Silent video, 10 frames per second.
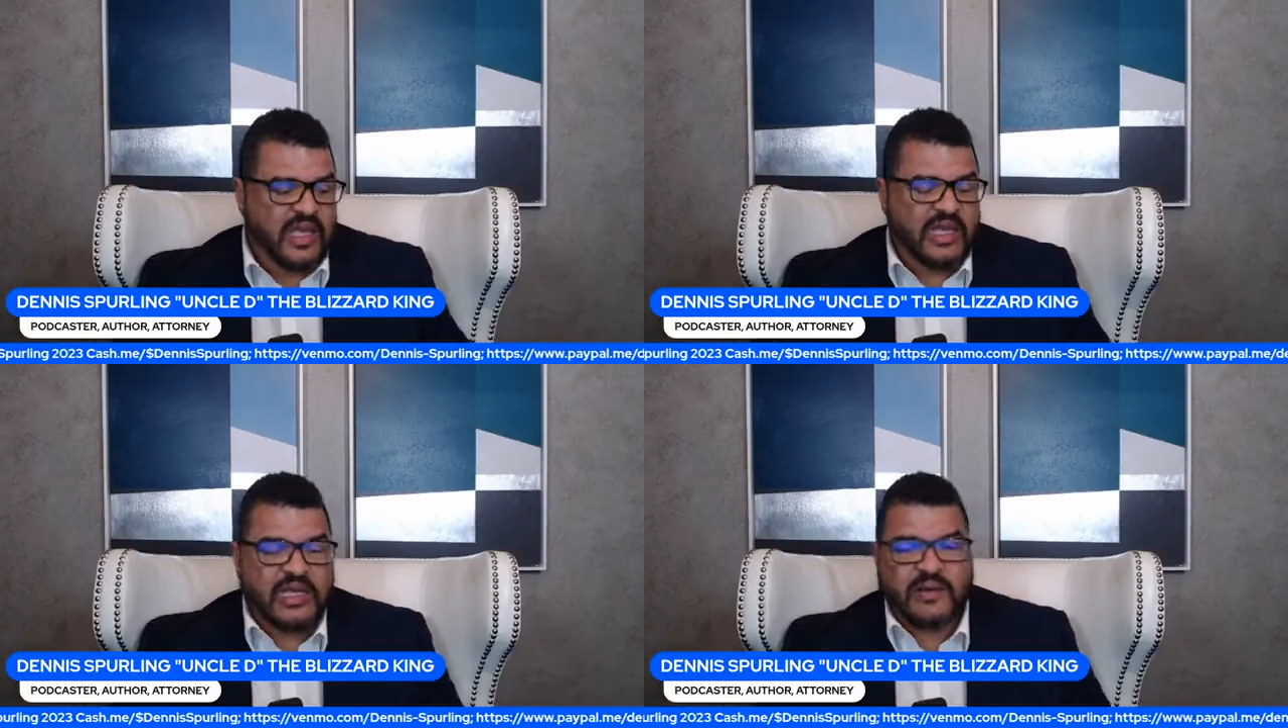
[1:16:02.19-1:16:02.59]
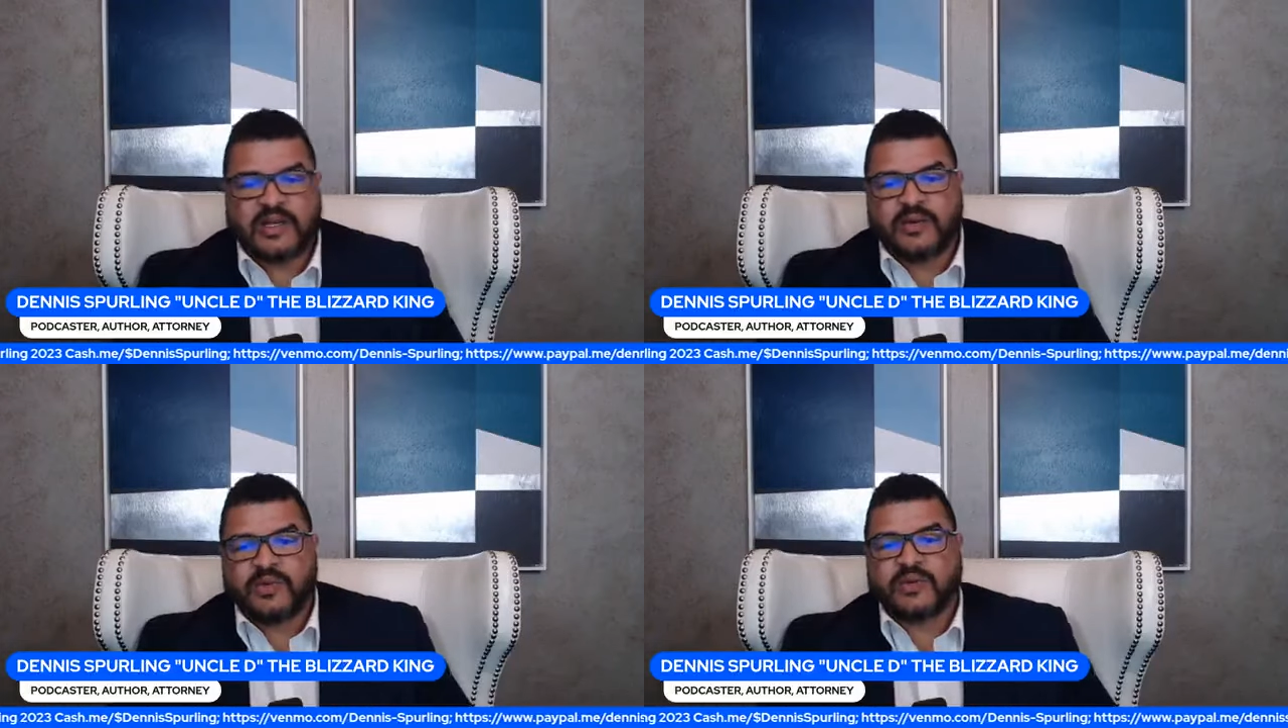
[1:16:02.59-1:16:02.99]
and
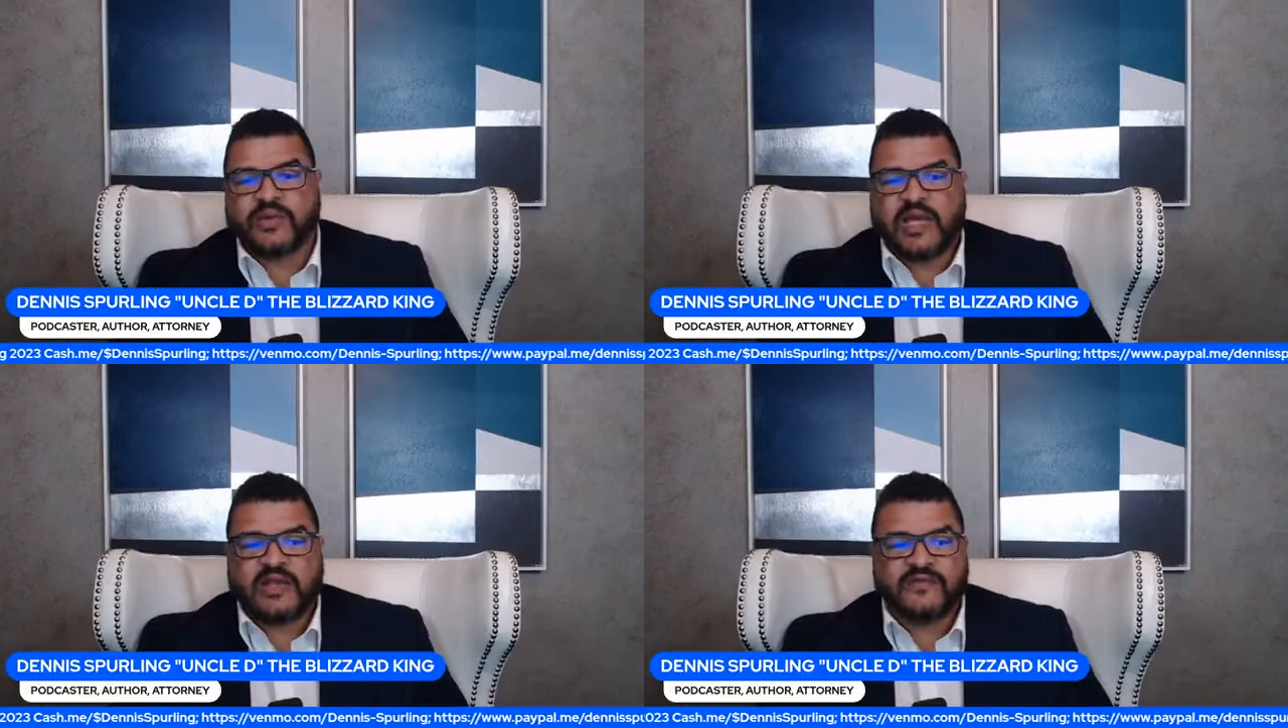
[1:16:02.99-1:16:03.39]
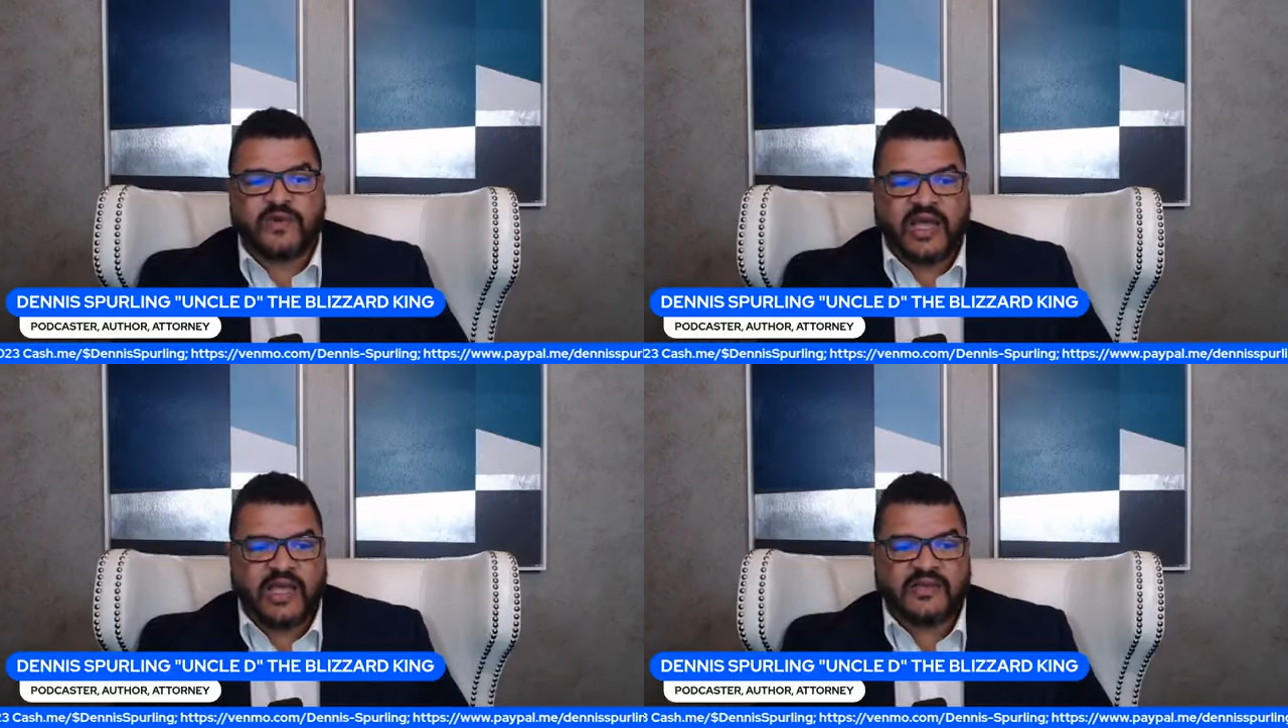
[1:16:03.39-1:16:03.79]
coming up with creative
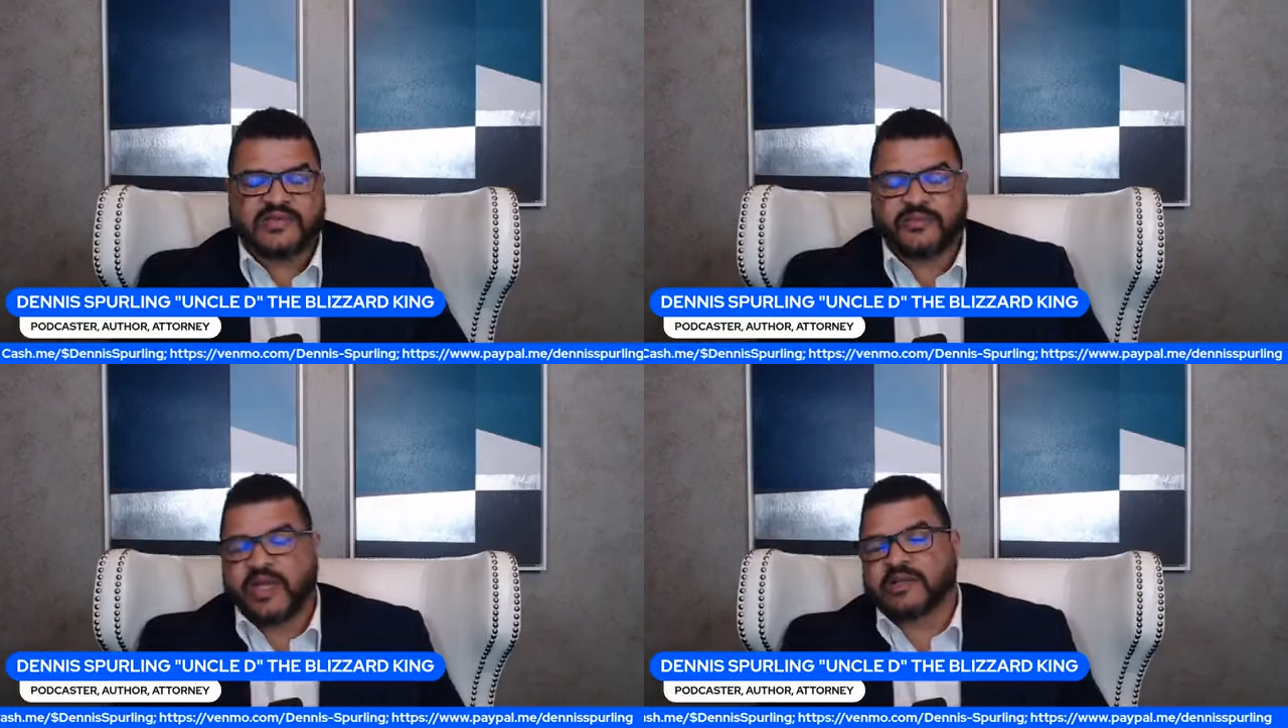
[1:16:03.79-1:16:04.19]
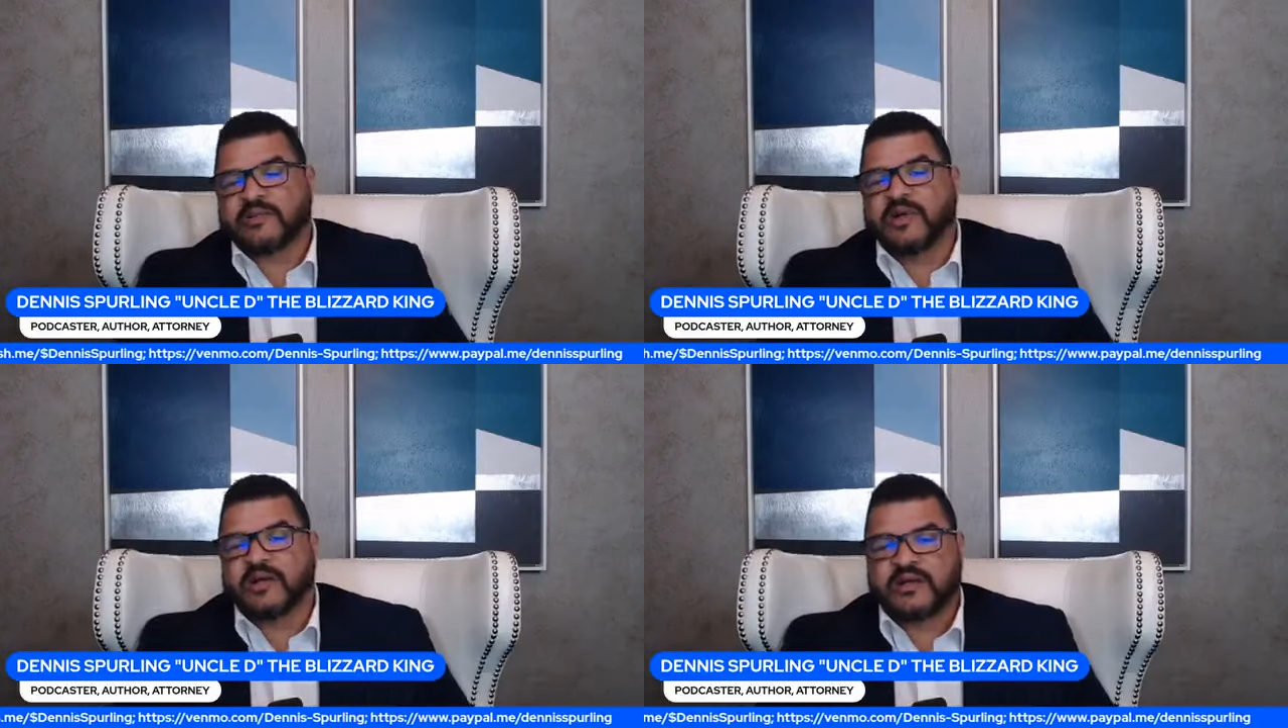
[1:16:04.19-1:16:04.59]
ways to make
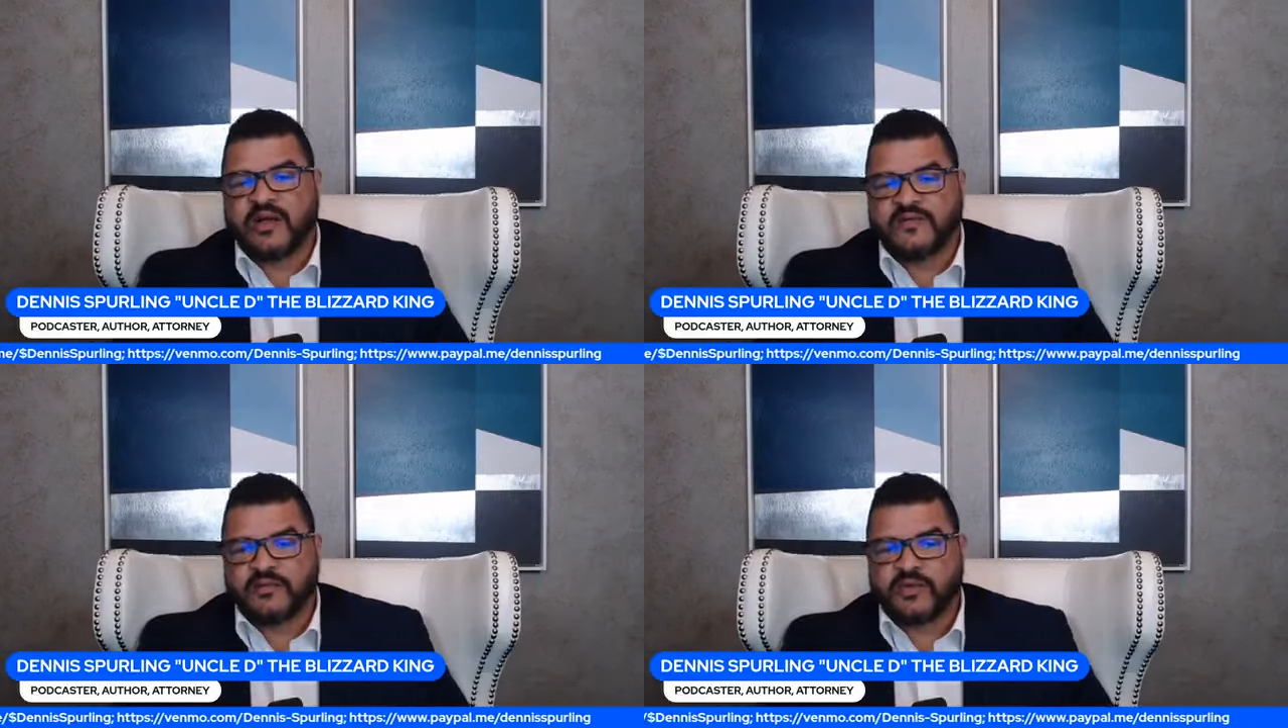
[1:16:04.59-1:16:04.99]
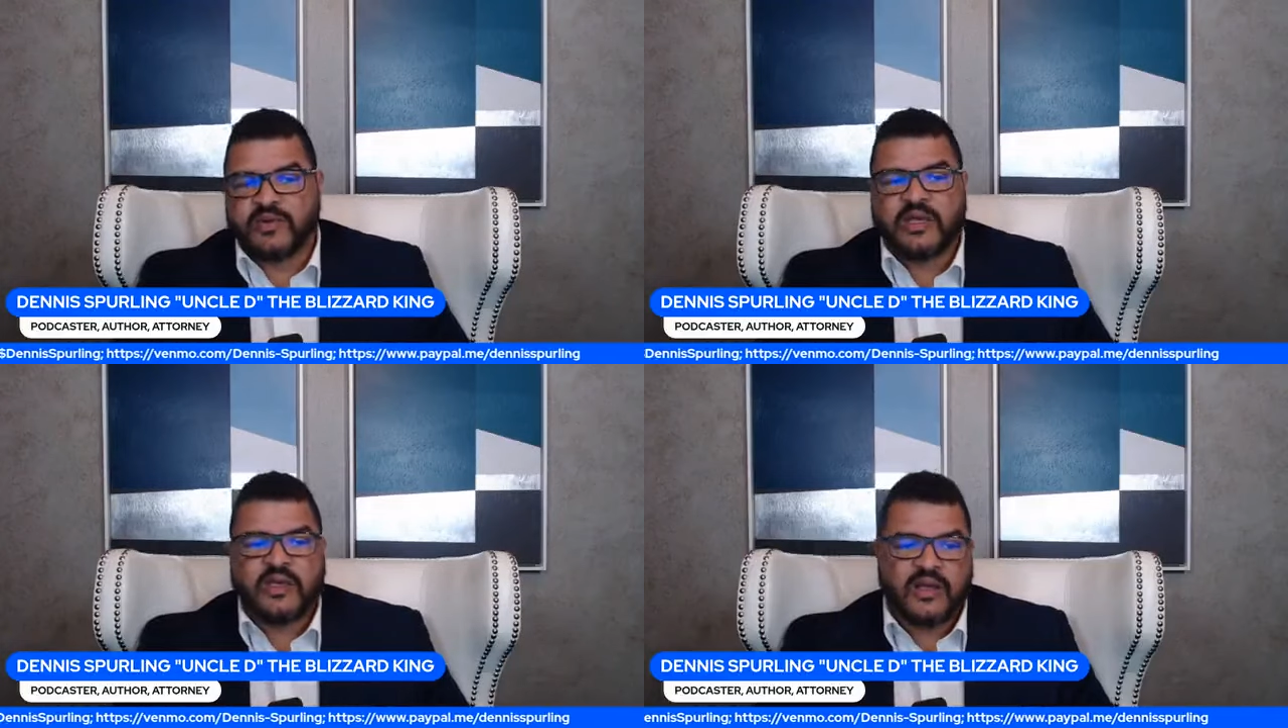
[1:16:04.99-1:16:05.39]
them uncomfortable.